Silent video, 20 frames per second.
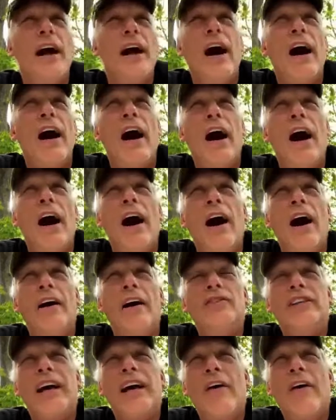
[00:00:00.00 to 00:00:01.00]

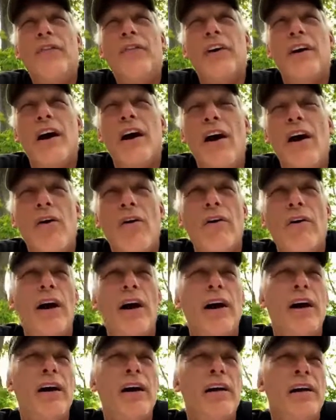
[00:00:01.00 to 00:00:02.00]
South
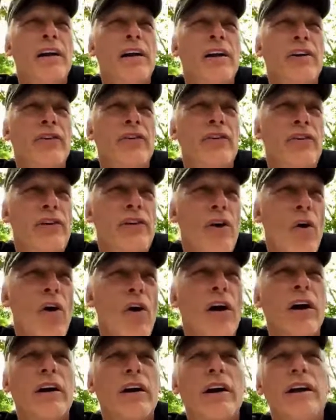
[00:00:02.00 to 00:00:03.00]
Dakota, New
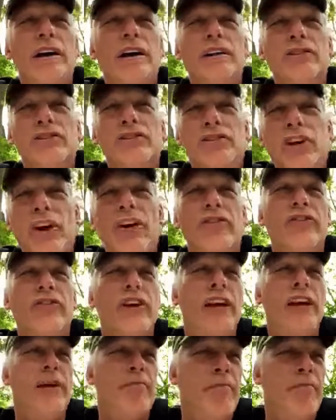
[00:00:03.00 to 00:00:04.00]
York,
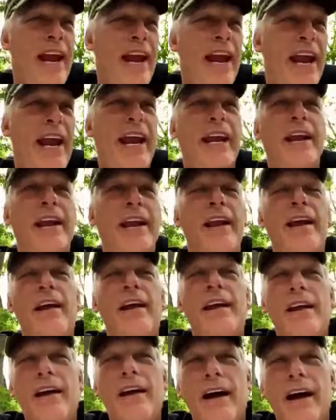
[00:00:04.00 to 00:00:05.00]
Jersey, Maine,